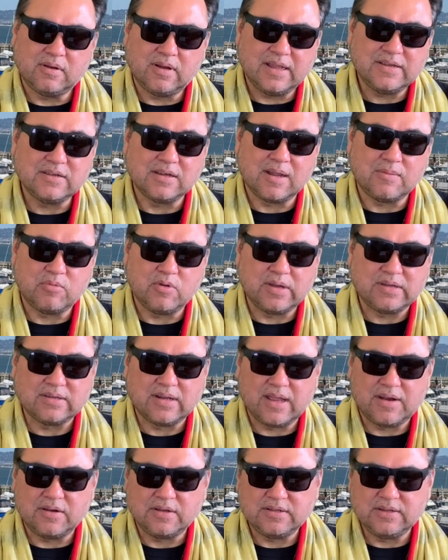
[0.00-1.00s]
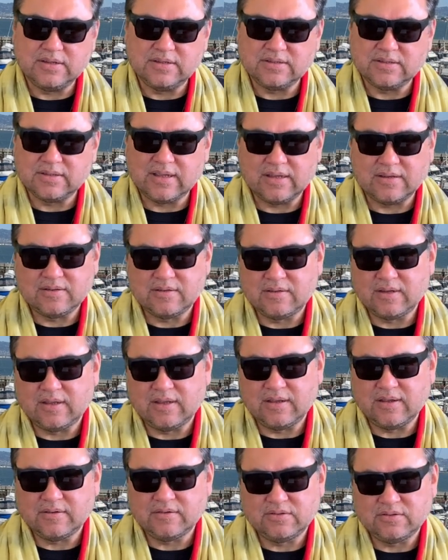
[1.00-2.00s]
less than a couple weeks later, she's at
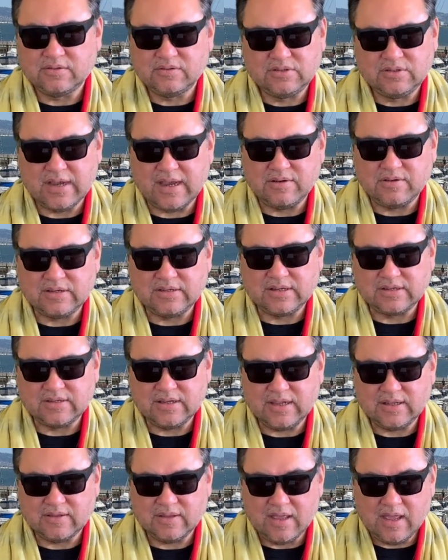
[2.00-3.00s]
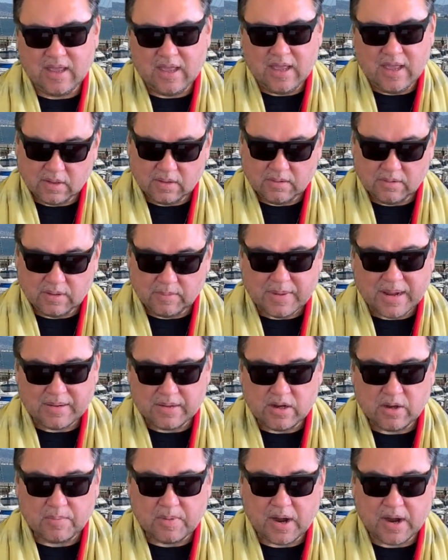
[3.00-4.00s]
uh, January sixteenth, about a
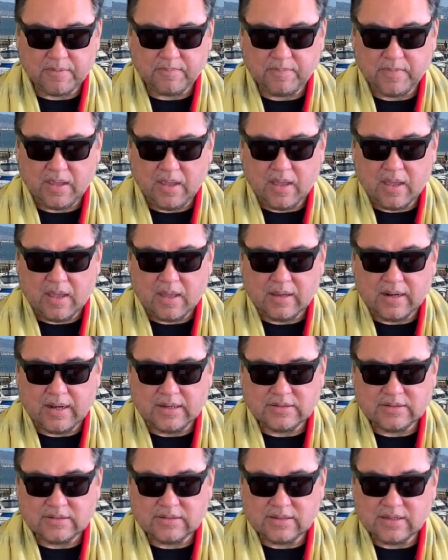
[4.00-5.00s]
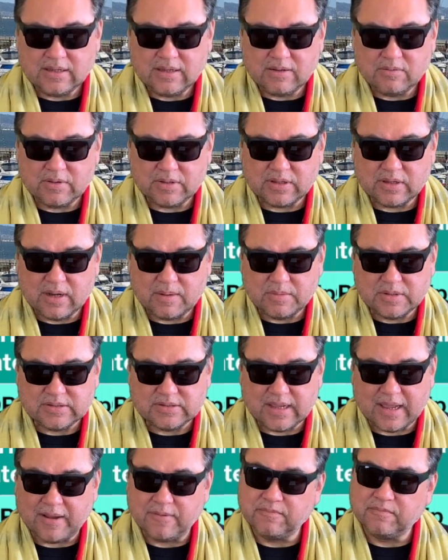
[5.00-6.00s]
year apart. Let's see what the numbers
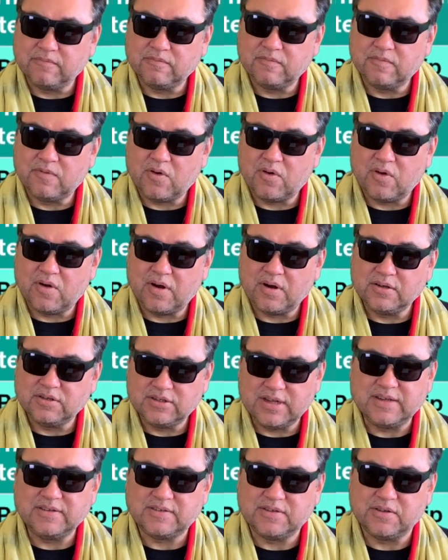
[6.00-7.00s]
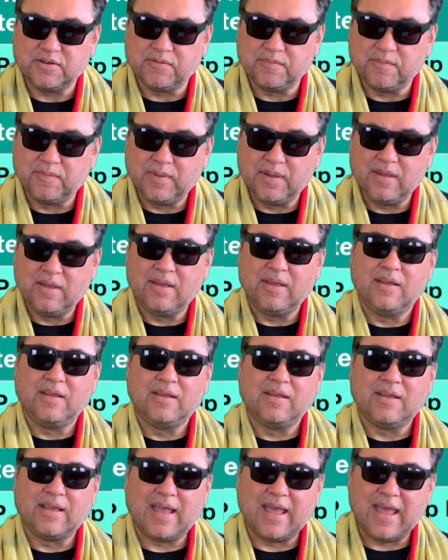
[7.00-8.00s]
say for Jisoo.
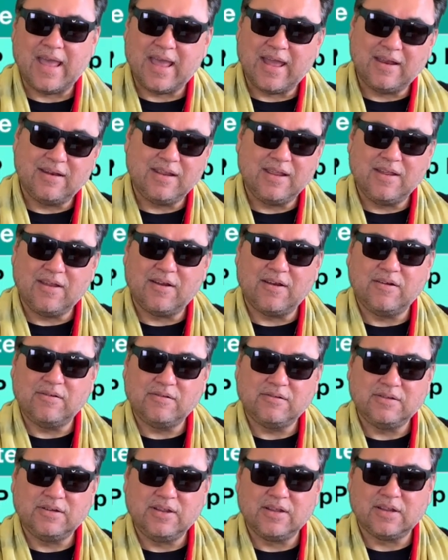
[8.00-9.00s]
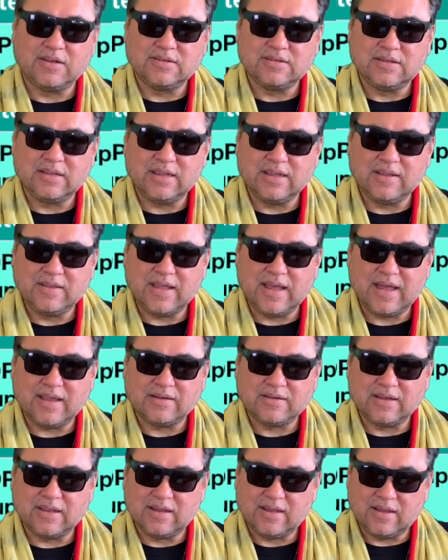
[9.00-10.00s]
And here you can see
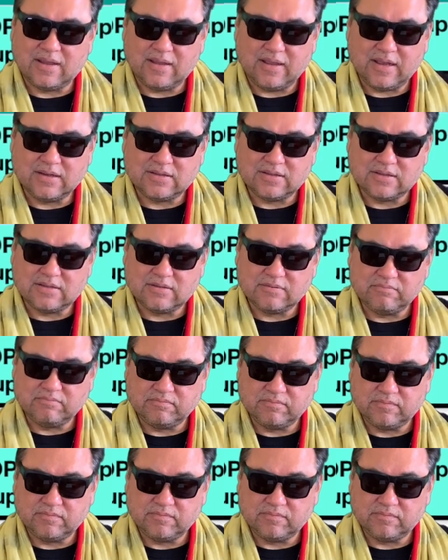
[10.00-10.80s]
that uh, it's